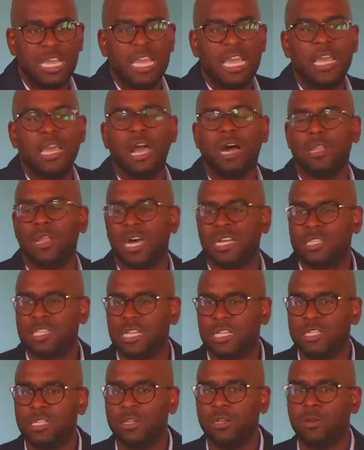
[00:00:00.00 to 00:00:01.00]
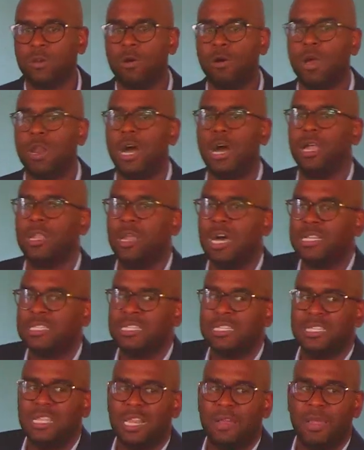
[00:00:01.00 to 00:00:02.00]
Allah says in, the, Allah
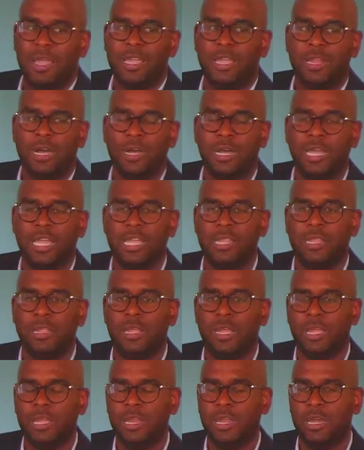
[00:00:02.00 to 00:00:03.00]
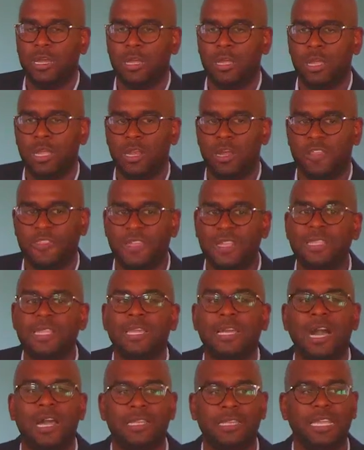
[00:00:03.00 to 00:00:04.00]
says in, a, in, in, a, in
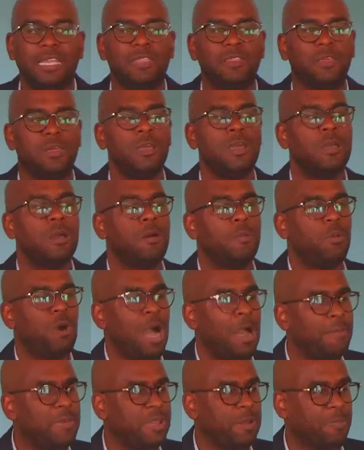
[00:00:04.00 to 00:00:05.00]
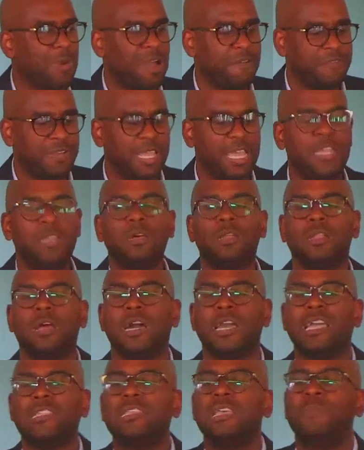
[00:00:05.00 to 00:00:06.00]
authentic hadith, Muhammad the Prophet, in Allah
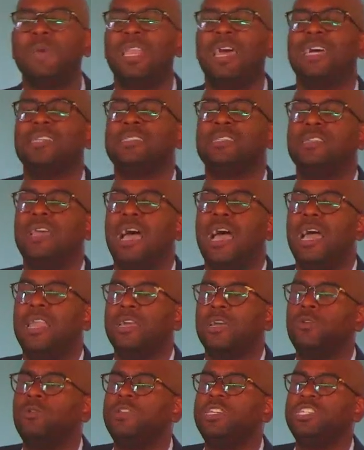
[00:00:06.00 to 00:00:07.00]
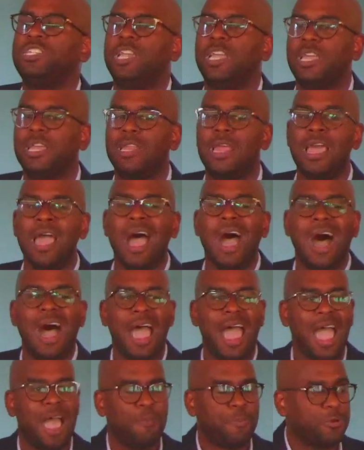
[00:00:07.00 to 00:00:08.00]
katab al hasana ala kulli shay'in. I
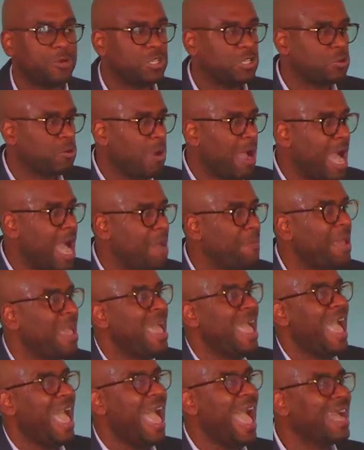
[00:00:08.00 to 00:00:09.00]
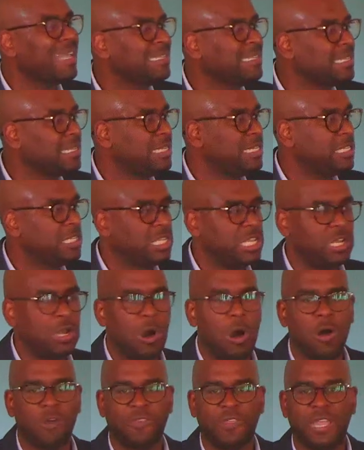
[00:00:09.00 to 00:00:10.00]
have prescribed excellence in
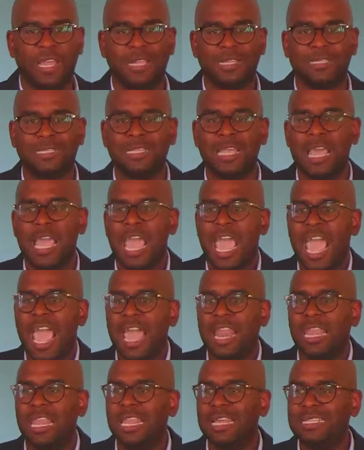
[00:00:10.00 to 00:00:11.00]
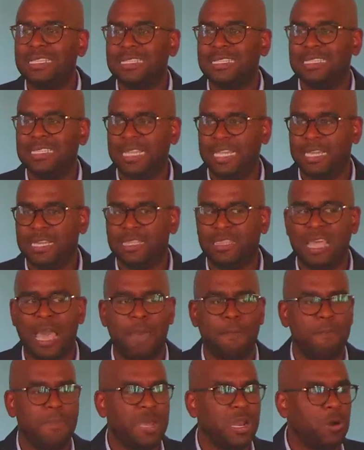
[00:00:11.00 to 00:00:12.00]
all things. And let's seek
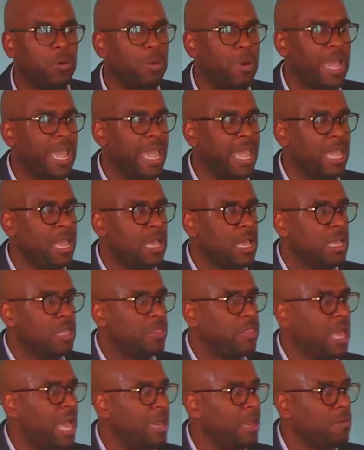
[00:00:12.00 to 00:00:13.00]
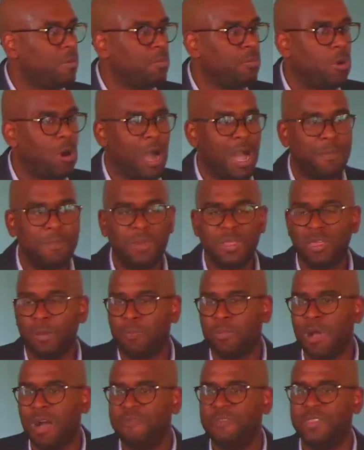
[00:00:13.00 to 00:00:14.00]
that middle way that Muhammad the
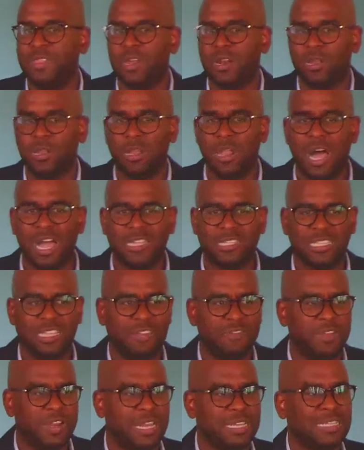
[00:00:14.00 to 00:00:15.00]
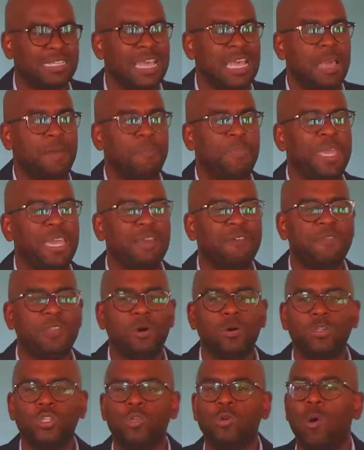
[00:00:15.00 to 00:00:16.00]
Prophet, that Allah has given us. Be of
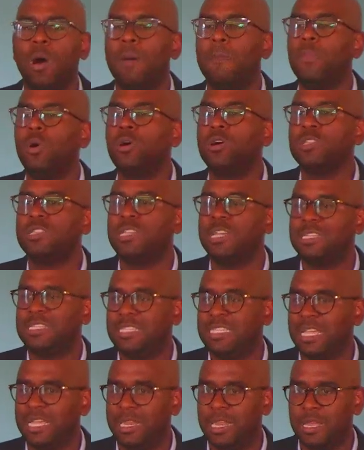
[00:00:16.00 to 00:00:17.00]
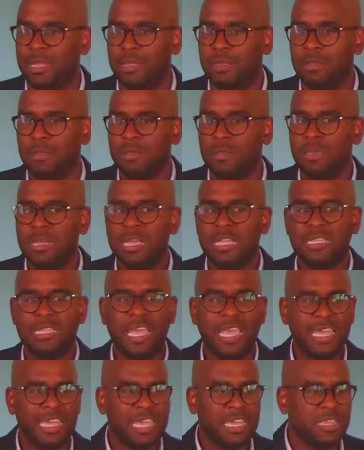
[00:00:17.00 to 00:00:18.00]
those who are muqtasid,
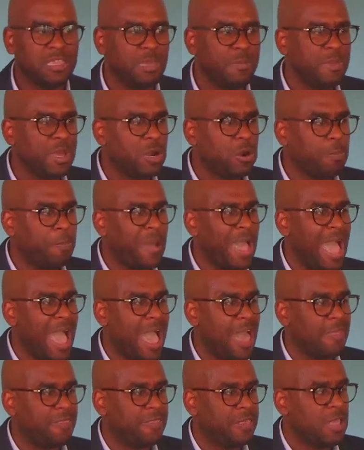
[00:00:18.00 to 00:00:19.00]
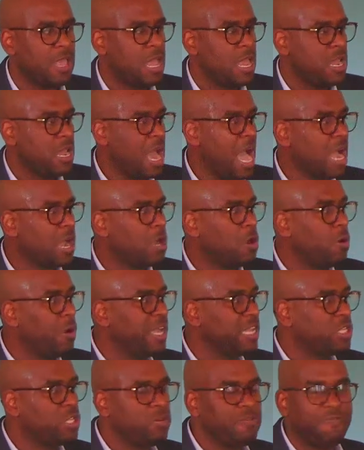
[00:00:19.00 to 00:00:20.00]
taking the middle path, not
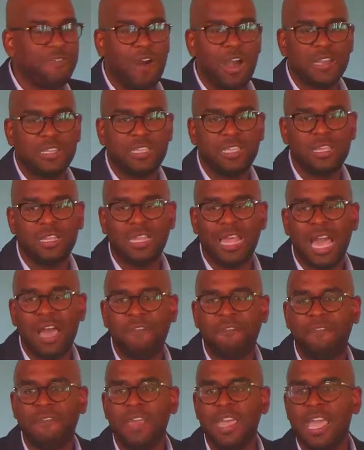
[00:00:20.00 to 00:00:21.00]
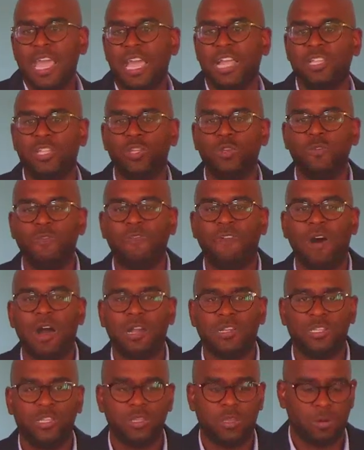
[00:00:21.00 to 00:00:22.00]
going too far to the left and too far
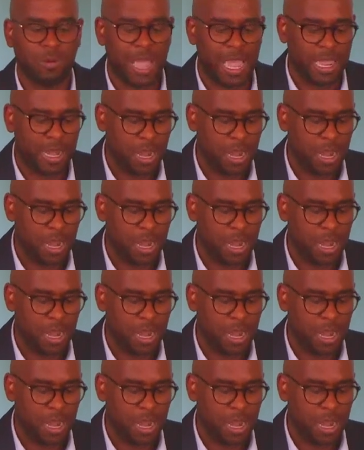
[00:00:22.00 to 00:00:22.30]
to the right.